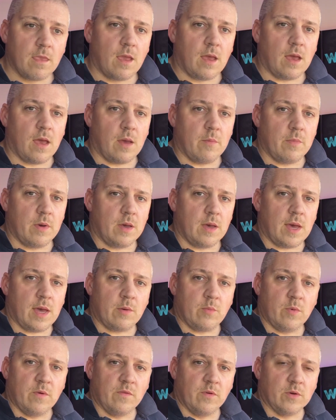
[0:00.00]

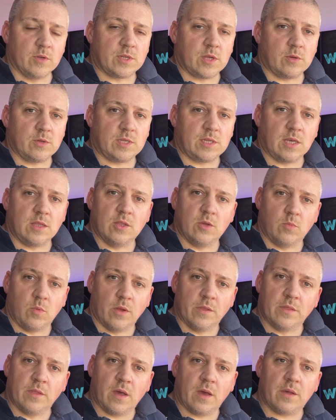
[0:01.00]
And we've also seen the
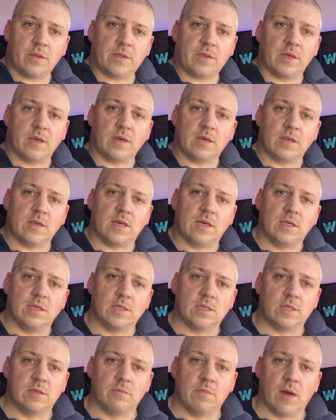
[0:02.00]
one that I think
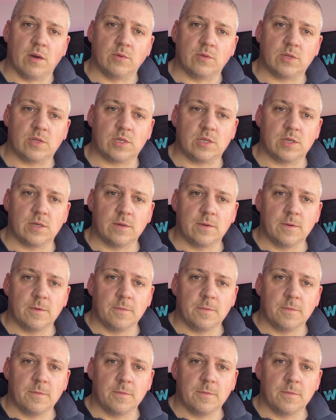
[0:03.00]
needs the most